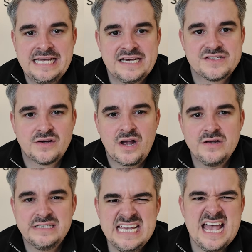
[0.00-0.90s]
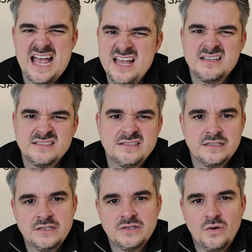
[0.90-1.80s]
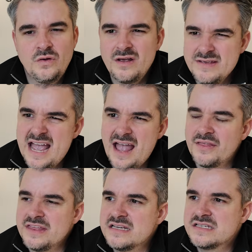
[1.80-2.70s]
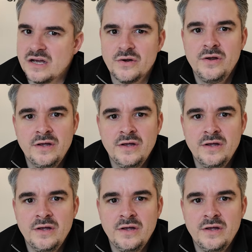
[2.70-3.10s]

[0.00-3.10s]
is they'll go, yeah, or they'll go, yeah, I think so.